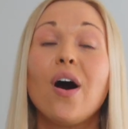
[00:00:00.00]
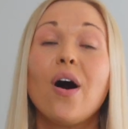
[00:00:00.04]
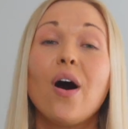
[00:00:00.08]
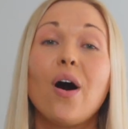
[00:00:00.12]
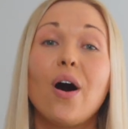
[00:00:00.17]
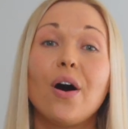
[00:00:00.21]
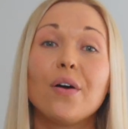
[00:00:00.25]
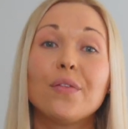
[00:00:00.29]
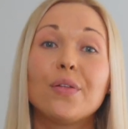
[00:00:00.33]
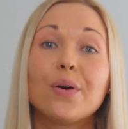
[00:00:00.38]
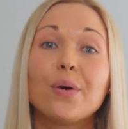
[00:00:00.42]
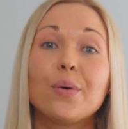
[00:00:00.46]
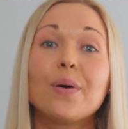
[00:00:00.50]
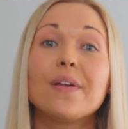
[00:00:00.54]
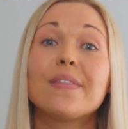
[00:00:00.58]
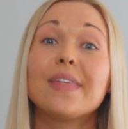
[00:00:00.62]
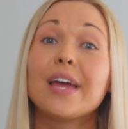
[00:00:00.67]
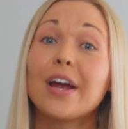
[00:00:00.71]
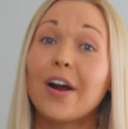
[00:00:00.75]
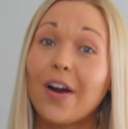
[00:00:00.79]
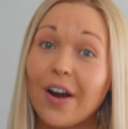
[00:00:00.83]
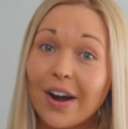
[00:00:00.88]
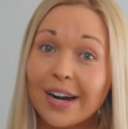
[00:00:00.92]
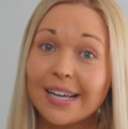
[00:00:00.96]
although
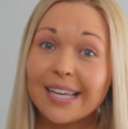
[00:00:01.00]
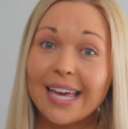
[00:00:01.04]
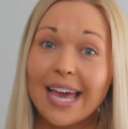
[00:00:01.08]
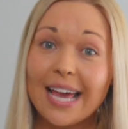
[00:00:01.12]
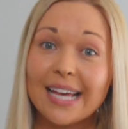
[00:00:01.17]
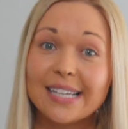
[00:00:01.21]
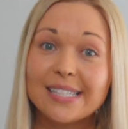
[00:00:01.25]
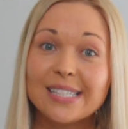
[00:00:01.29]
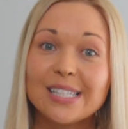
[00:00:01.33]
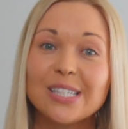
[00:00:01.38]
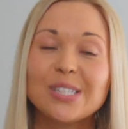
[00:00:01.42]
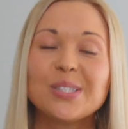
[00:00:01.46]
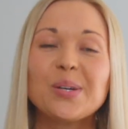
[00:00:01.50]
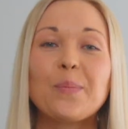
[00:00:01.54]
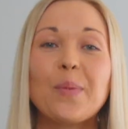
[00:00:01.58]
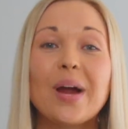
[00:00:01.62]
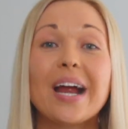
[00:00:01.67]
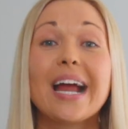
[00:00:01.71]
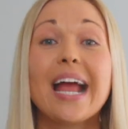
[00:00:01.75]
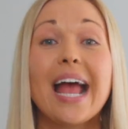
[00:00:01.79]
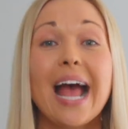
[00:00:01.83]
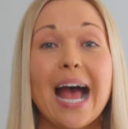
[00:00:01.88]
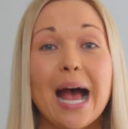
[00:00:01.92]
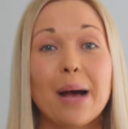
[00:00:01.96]
there are cases where
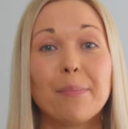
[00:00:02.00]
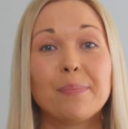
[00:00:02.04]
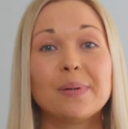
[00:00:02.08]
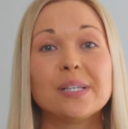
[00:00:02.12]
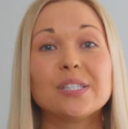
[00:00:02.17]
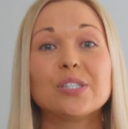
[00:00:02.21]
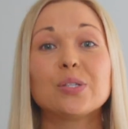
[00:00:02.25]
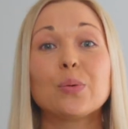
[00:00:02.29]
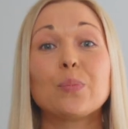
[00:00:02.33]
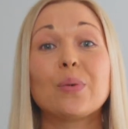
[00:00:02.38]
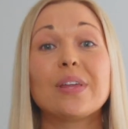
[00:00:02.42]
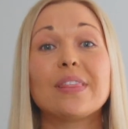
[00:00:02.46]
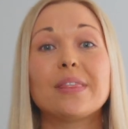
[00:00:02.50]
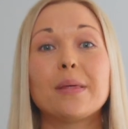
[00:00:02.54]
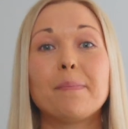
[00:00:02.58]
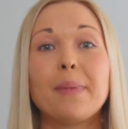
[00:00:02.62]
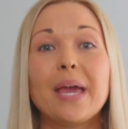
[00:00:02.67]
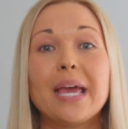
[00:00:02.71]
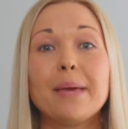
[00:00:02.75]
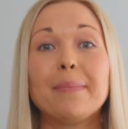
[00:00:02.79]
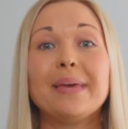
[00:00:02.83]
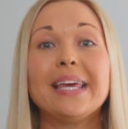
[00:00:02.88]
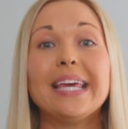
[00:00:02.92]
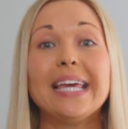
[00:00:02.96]
it happens with the
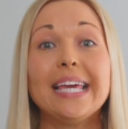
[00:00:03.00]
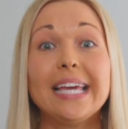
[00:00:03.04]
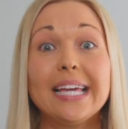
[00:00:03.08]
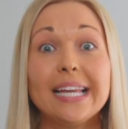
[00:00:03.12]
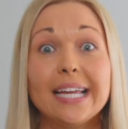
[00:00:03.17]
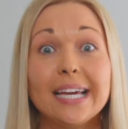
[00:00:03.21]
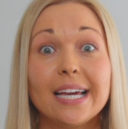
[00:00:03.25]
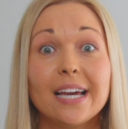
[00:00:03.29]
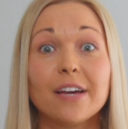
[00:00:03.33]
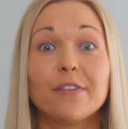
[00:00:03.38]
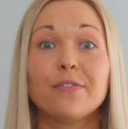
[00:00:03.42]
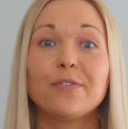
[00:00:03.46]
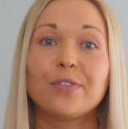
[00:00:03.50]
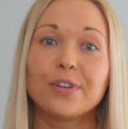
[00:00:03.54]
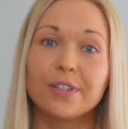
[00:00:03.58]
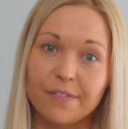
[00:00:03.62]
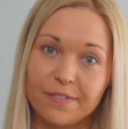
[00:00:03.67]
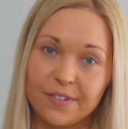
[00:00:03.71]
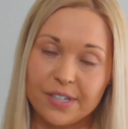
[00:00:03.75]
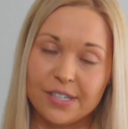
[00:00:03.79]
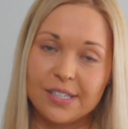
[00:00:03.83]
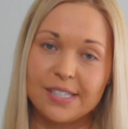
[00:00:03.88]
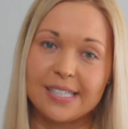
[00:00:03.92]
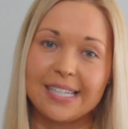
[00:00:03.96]
baby eating it for the
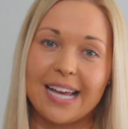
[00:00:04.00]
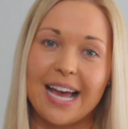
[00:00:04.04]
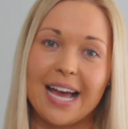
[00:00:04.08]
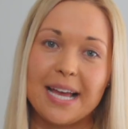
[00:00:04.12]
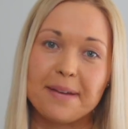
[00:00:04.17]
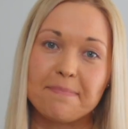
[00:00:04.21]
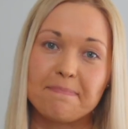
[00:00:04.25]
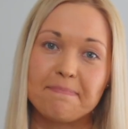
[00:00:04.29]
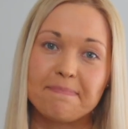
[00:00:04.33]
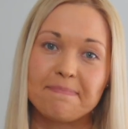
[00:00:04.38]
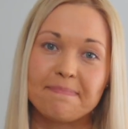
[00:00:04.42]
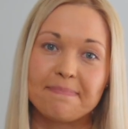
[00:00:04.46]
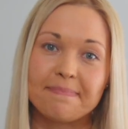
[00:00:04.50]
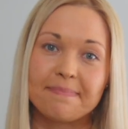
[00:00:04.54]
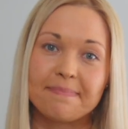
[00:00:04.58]
first time.